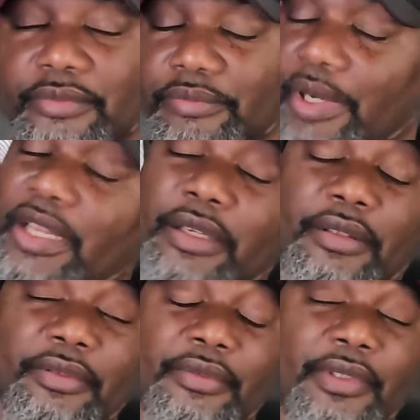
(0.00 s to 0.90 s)

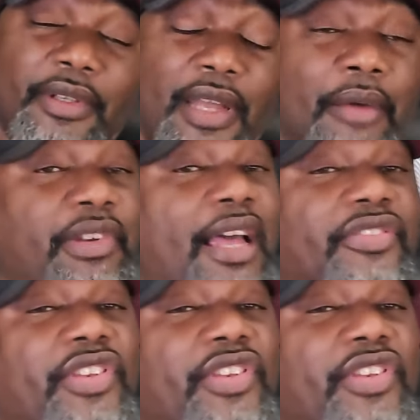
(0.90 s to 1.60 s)
But I'm not